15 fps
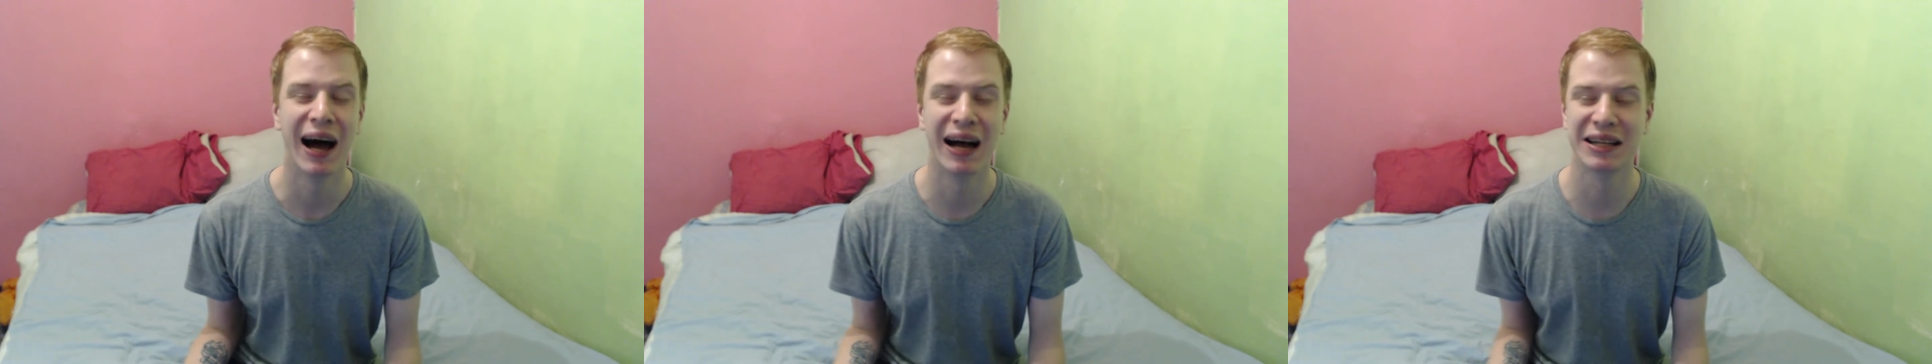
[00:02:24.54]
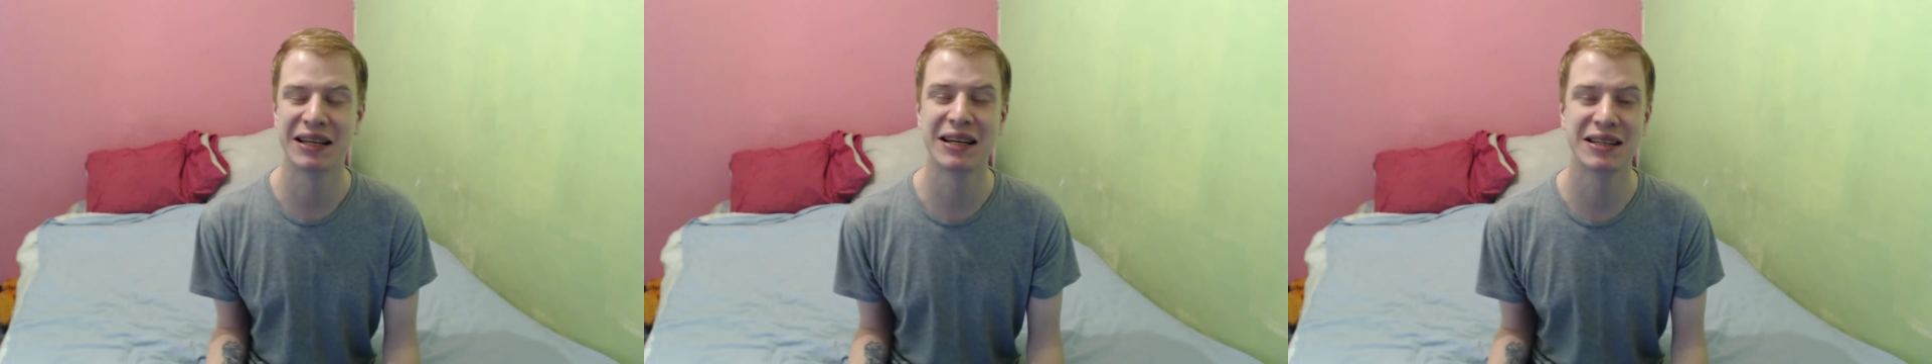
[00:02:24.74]

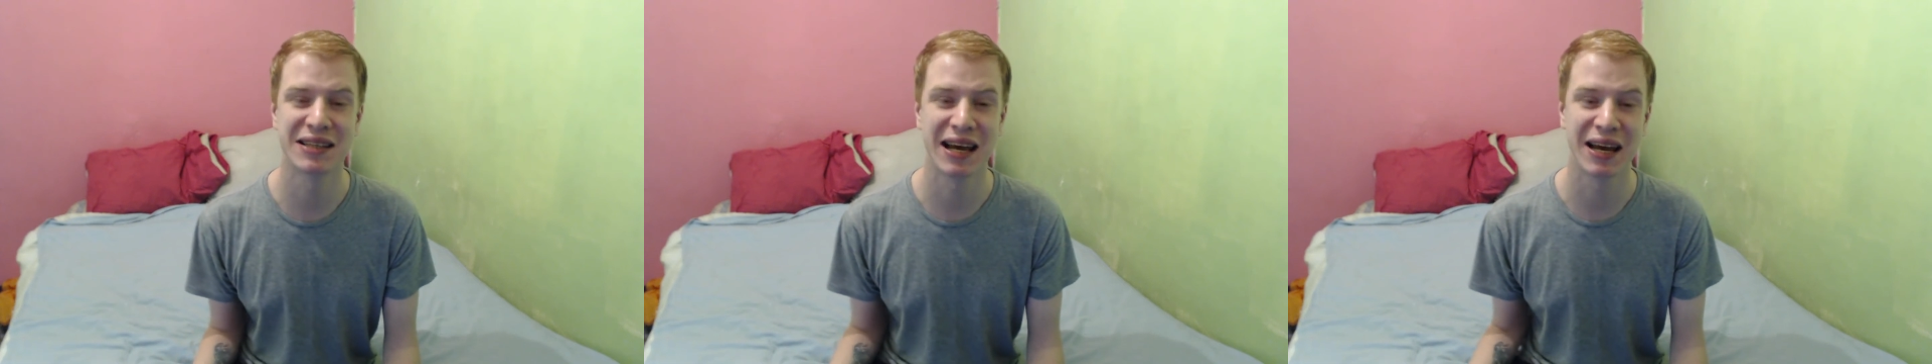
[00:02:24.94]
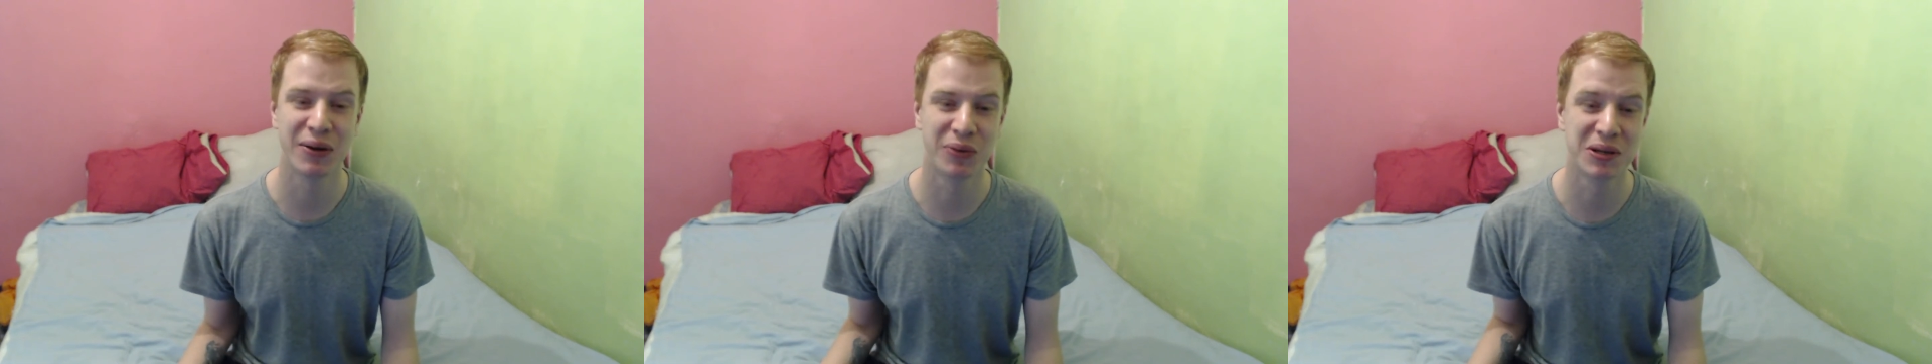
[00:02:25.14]
I did
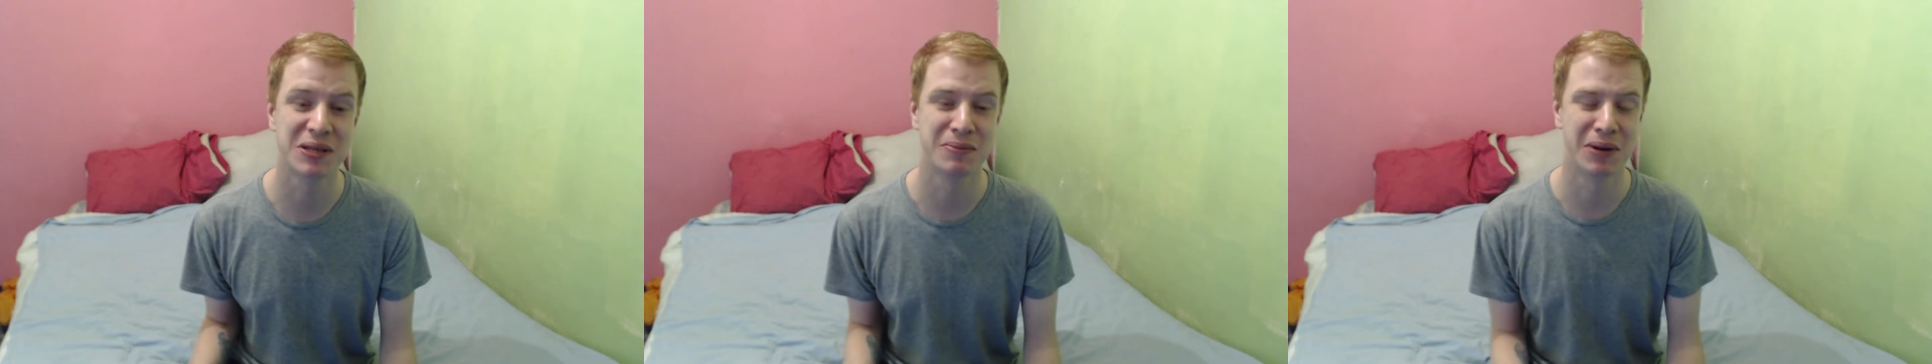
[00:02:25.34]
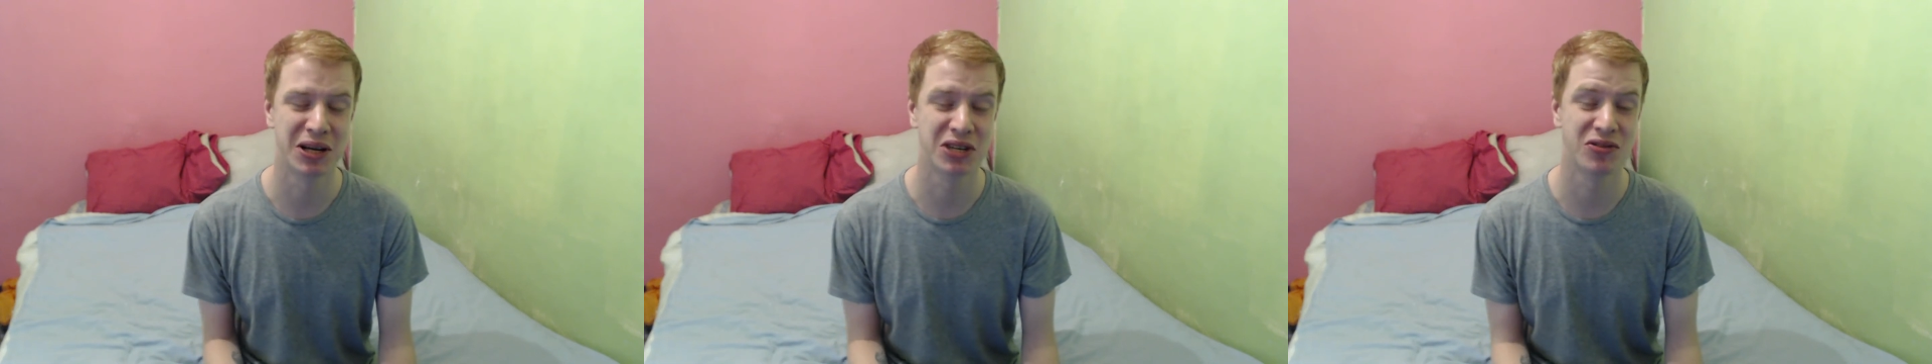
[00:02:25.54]
say it
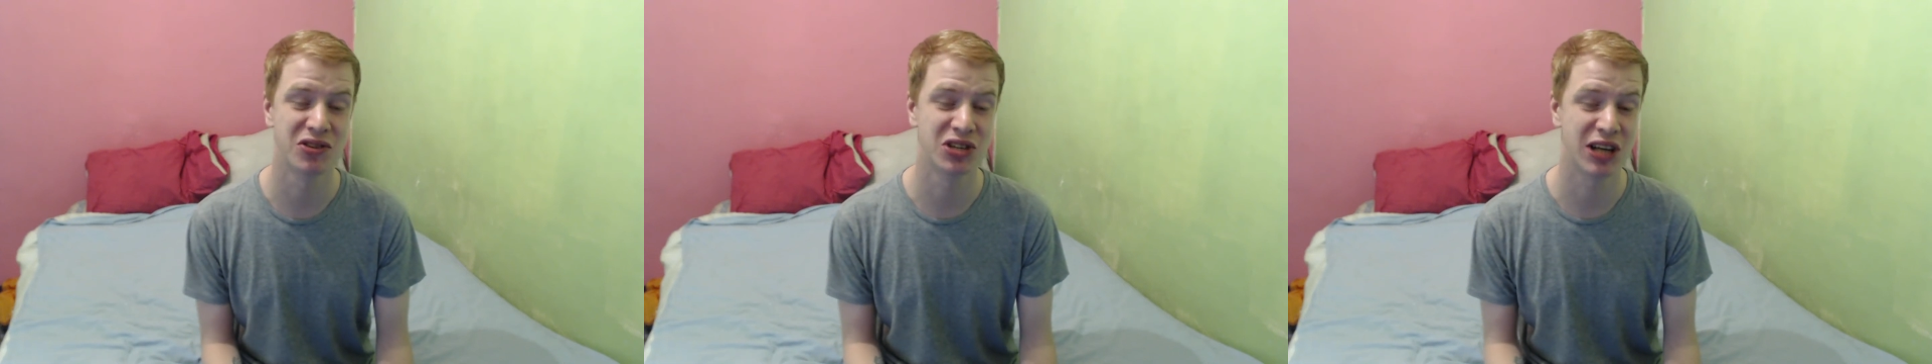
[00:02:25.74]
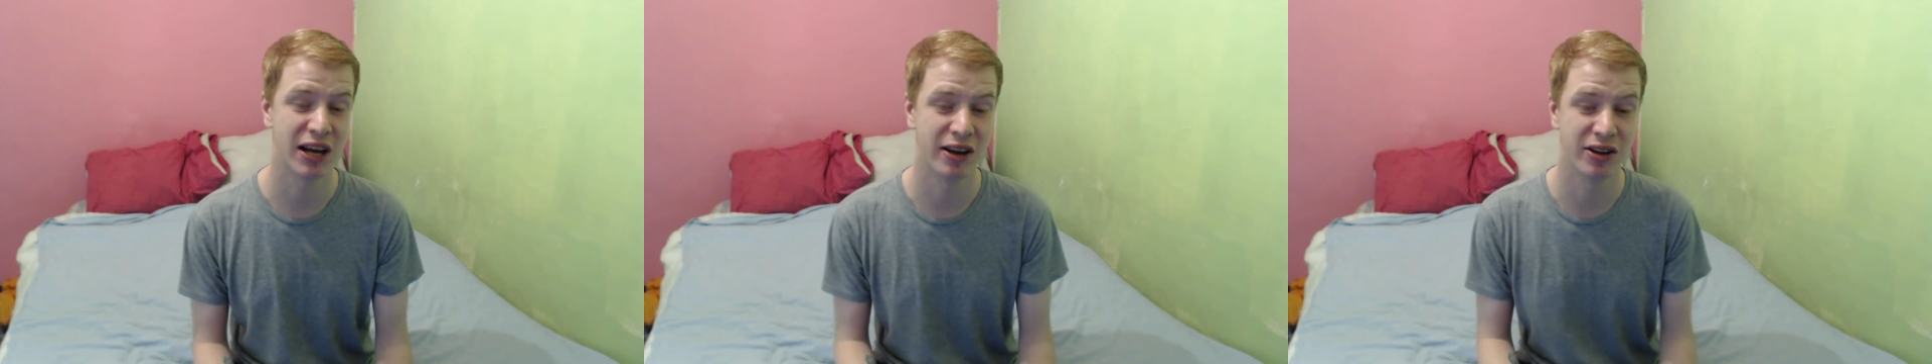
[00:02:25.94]
wasn't much of
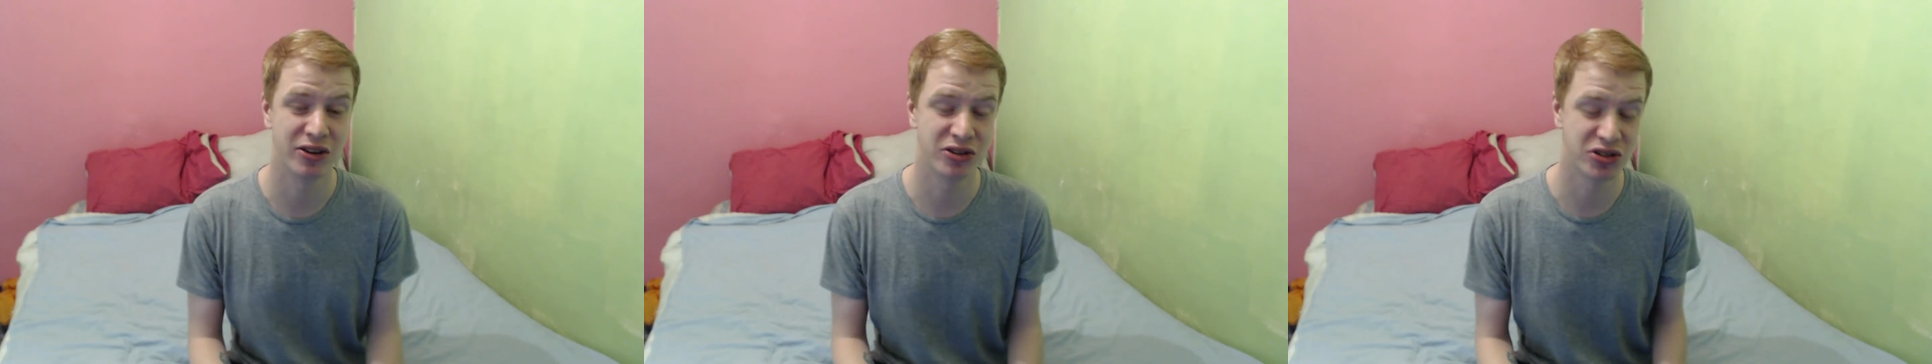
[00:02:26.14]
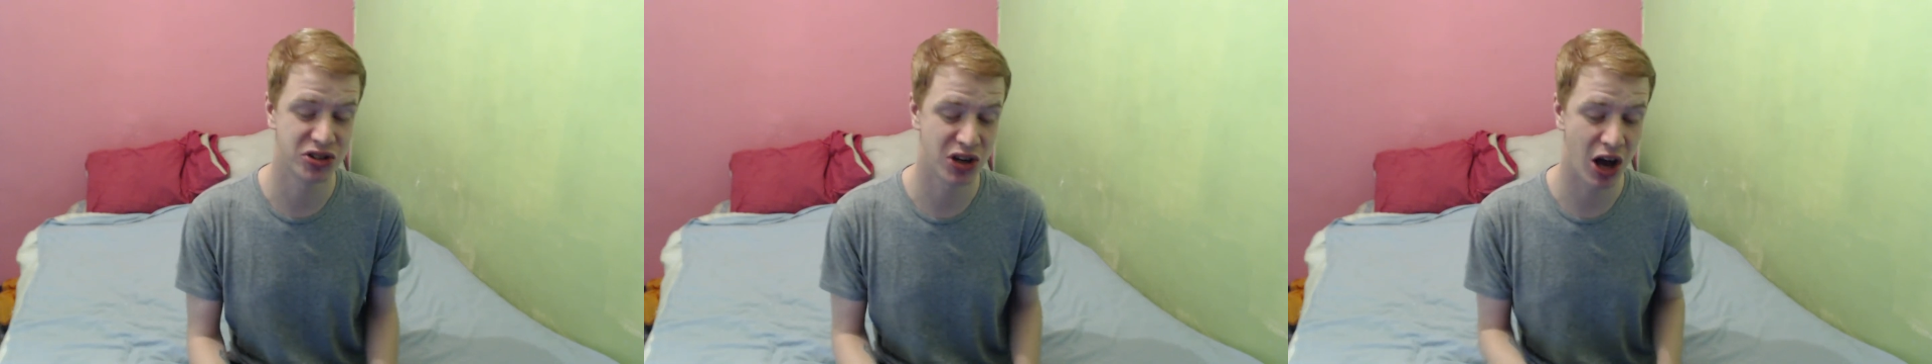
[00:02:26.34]
a
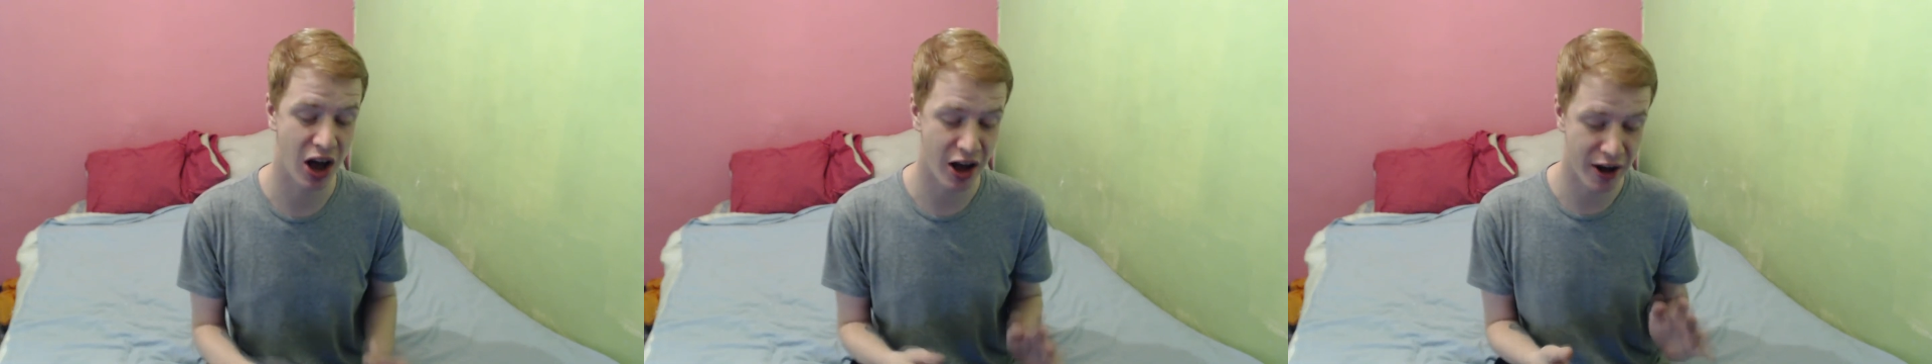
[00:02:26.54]
challenge,